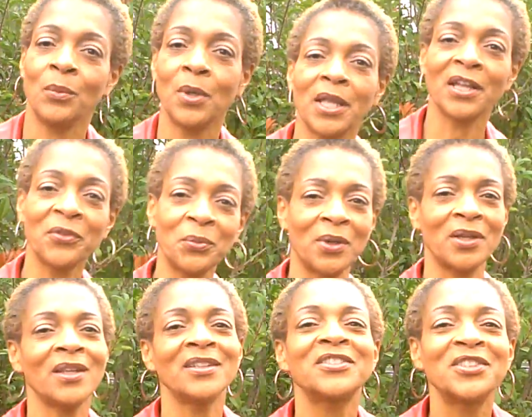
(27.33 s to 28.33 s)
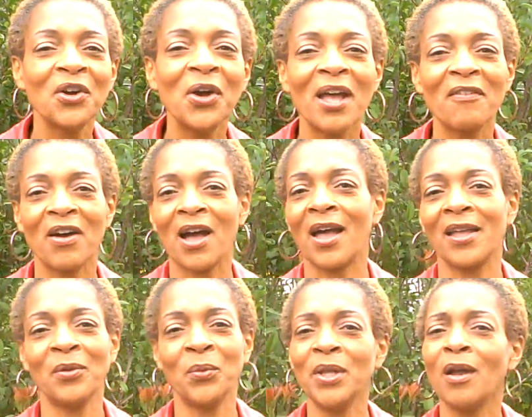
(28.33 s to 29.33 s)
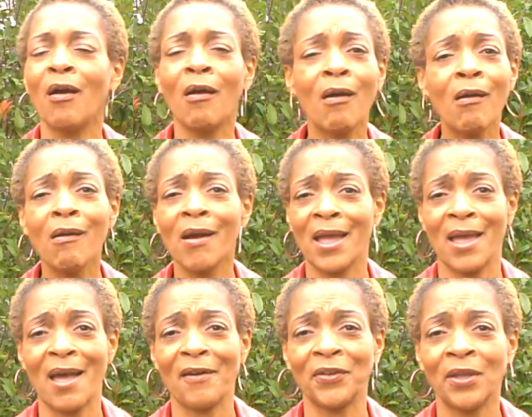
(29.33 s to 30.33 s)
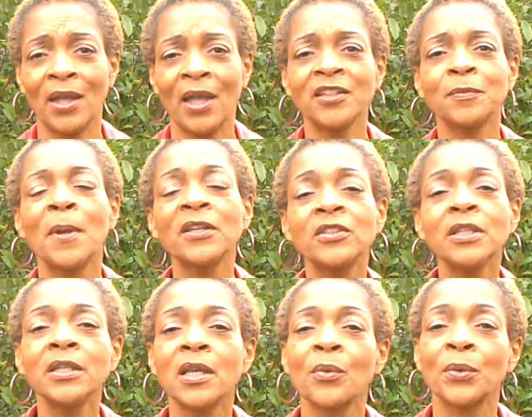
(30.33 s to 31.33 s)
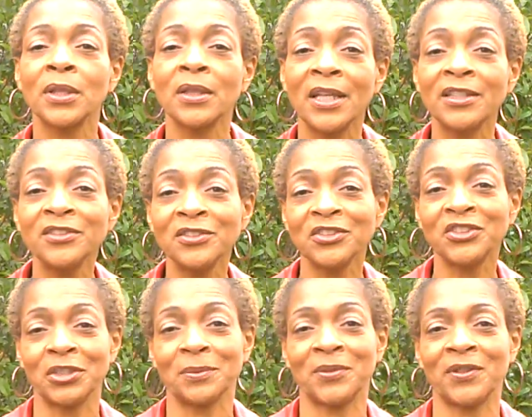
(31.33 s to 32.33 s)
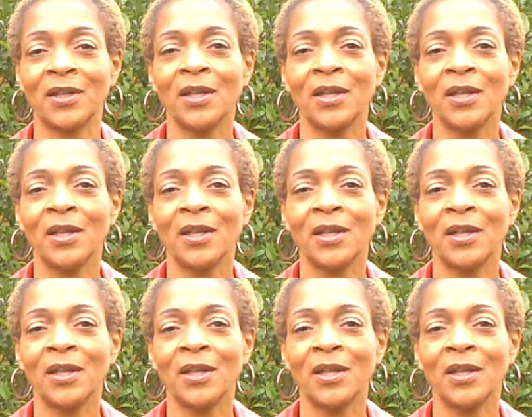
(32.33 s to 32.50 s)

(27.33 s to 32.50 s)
Well, guess what? So have I. We all have, especially in our relationships.